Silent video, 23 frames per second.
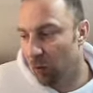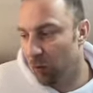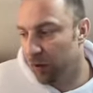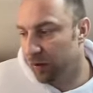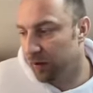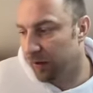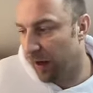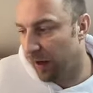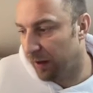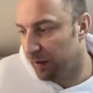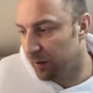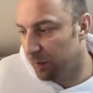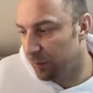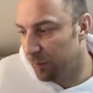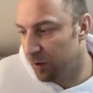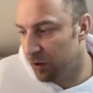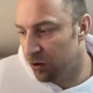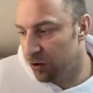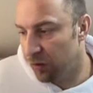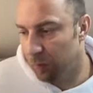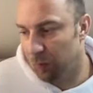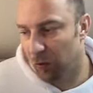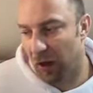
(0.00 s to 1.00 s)
we attack the
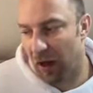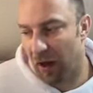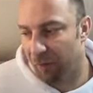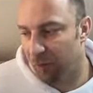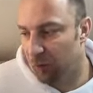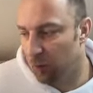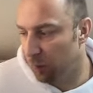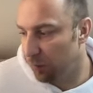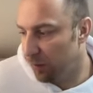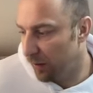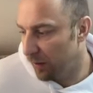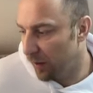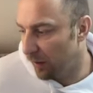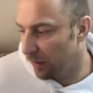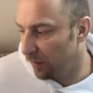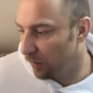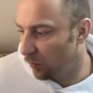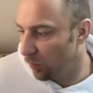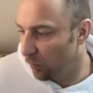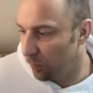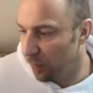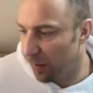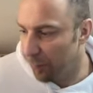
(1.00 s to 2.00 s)
bishop. You have to play, I
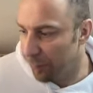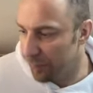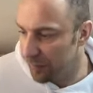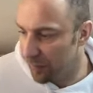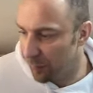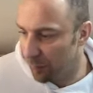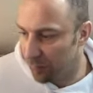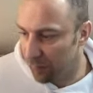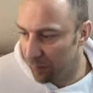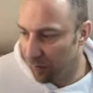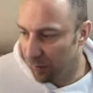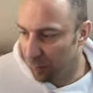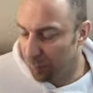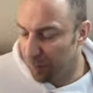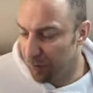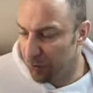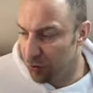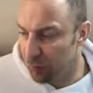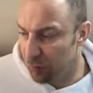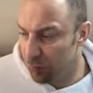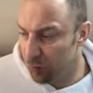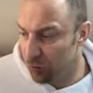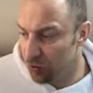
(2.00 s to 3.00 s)
don't know, maybe something like
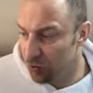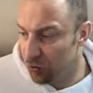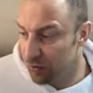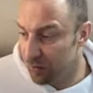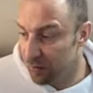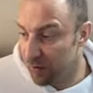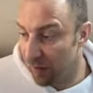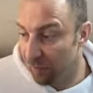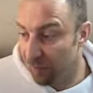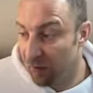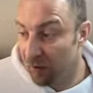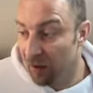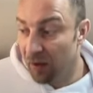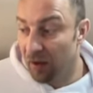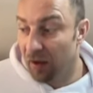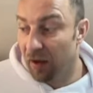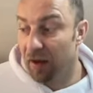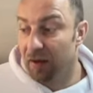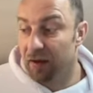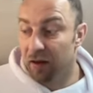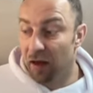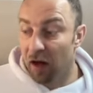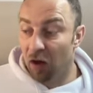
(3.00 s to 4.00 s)
bishop to to g seven,
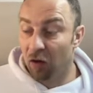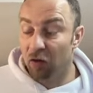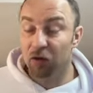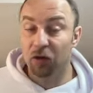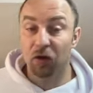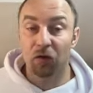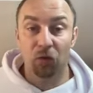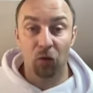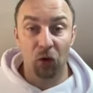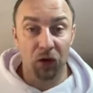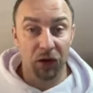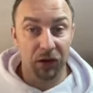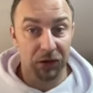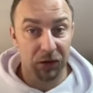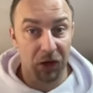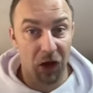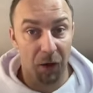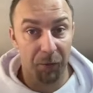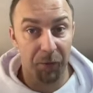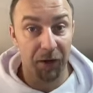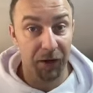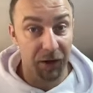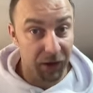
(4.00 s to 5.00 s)
and now the rook is
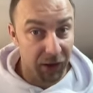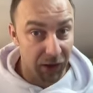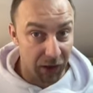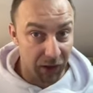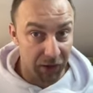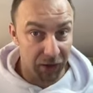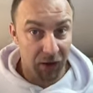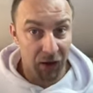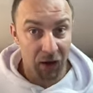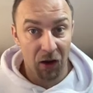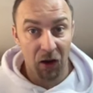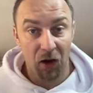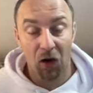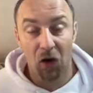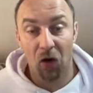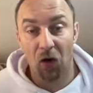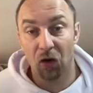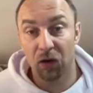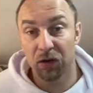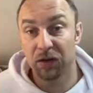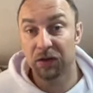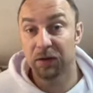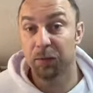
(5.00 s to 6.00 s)
coming again
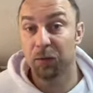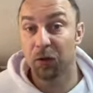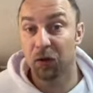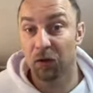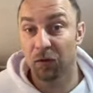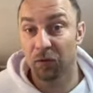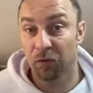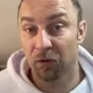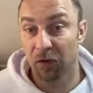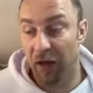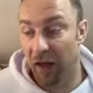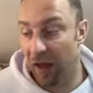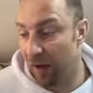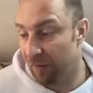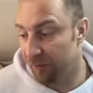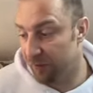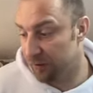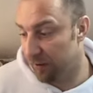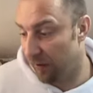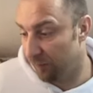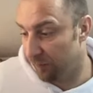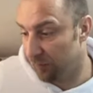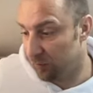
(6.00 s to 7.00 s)
on this beautiful f
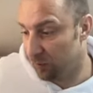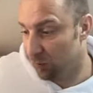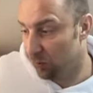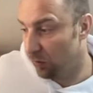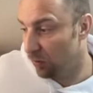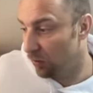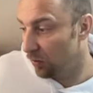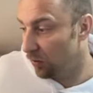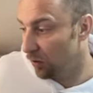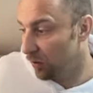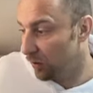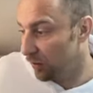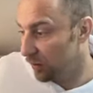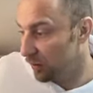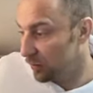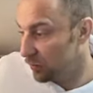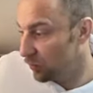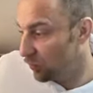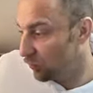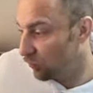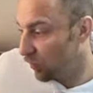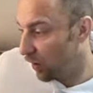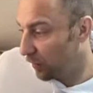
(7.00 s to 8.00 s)
seven square. Look at
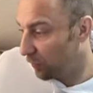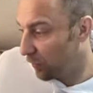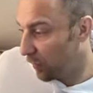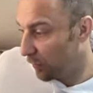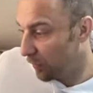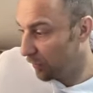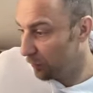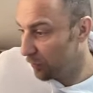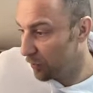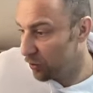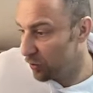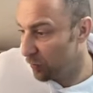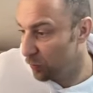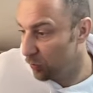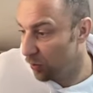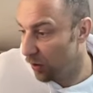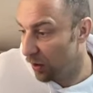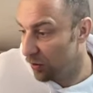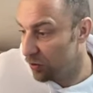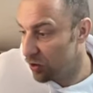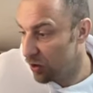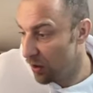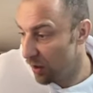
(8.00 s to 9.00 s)
this, you're trying maybe bishop
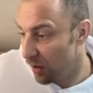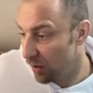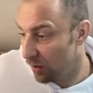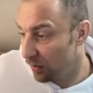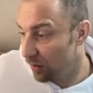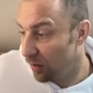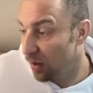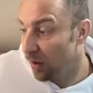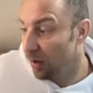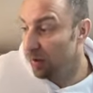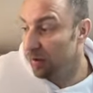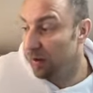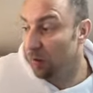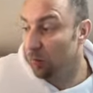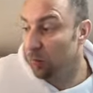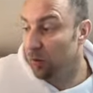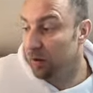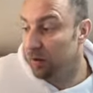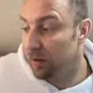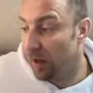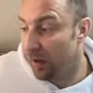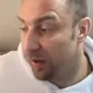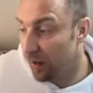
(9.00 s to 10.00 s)
to h eight, then
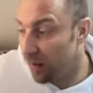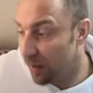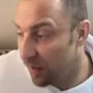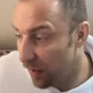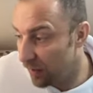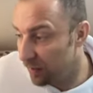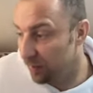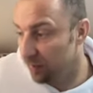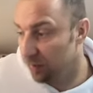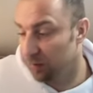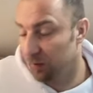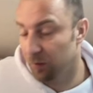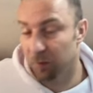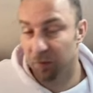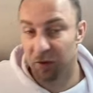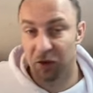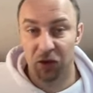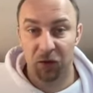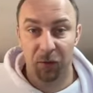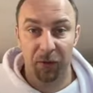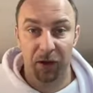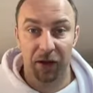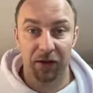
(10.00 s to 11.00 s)
we attack again the, the
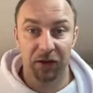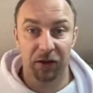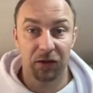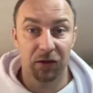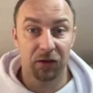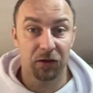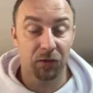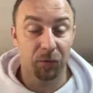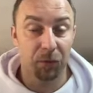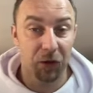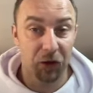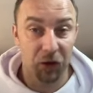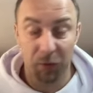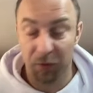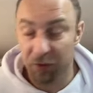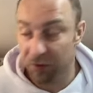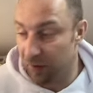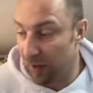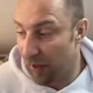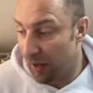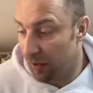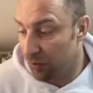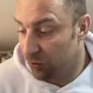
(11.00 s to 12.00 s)
bishop, and the, the bishop
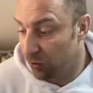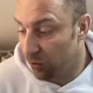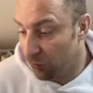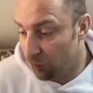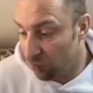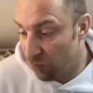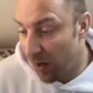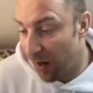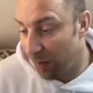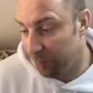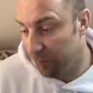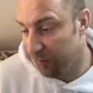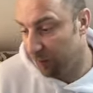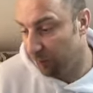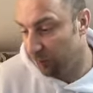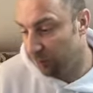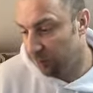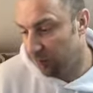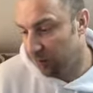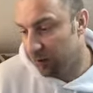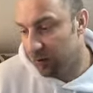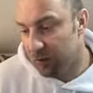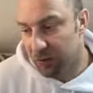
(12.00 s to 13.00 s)
is actually trapped
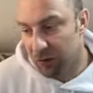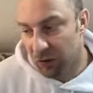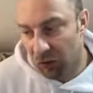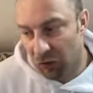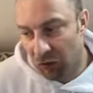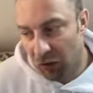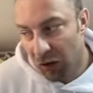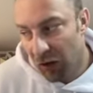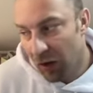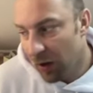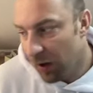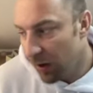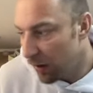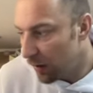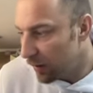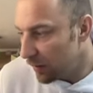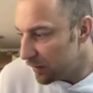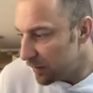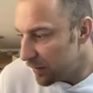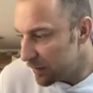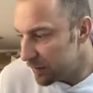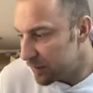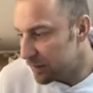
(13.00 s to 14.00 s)
even here. So
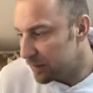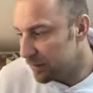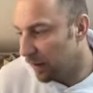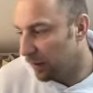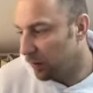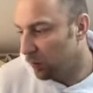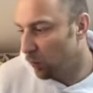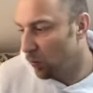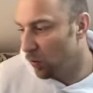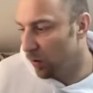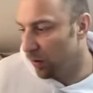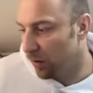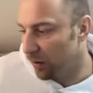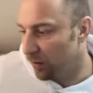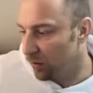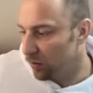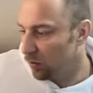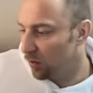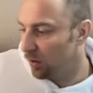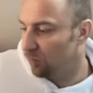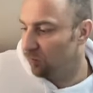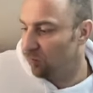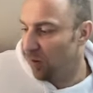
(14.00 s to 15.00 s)
this is not working.
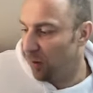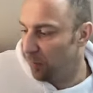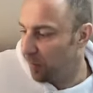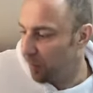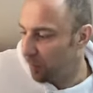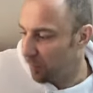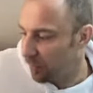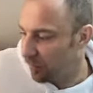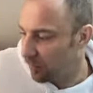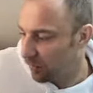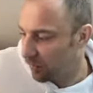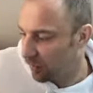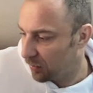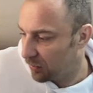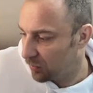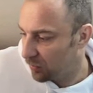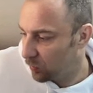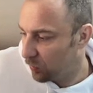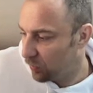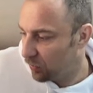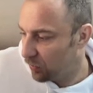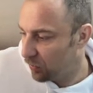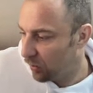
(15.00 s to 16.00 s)
You can try maybe, look at
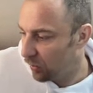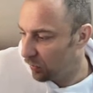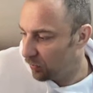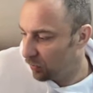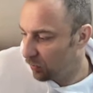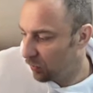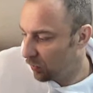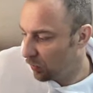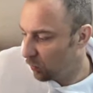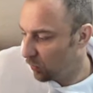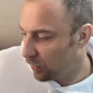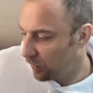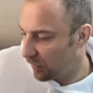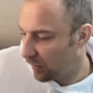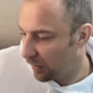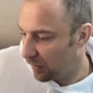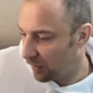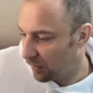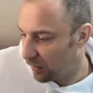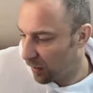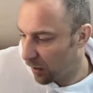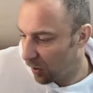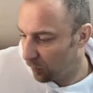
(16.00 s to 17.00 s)
this, queen to a two, we
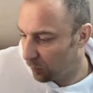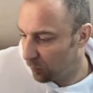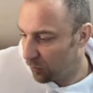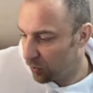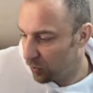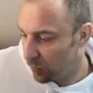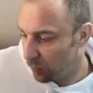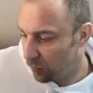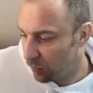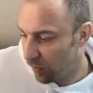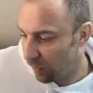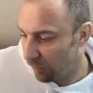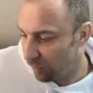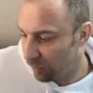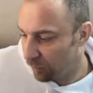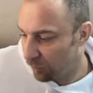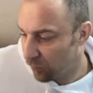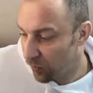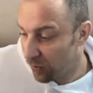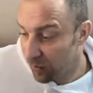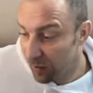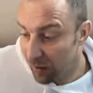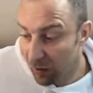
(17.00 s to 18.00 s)
take it out, bishop to f
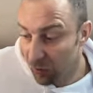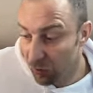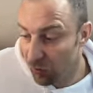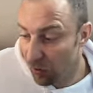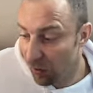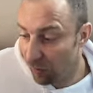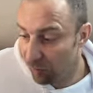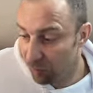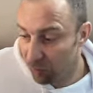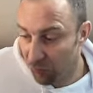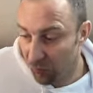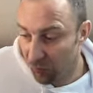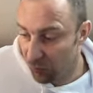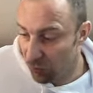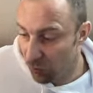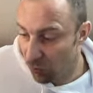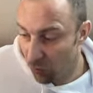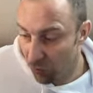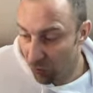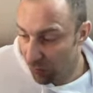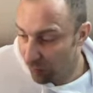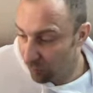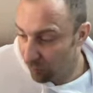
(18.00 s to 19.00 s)
three, king to f three.
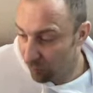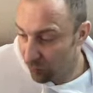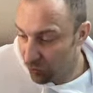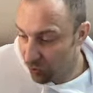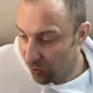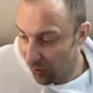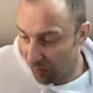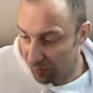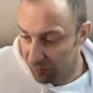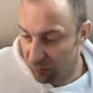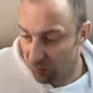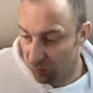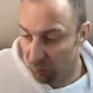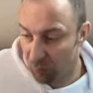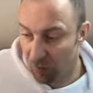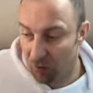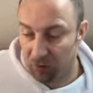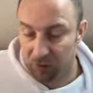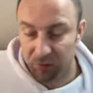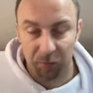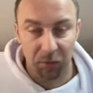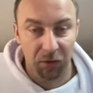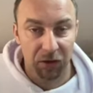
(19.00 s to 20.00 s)
No even checks are
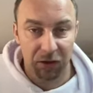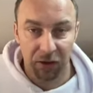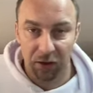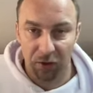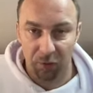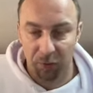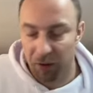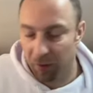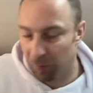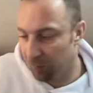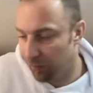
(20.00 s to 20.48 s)
possible here by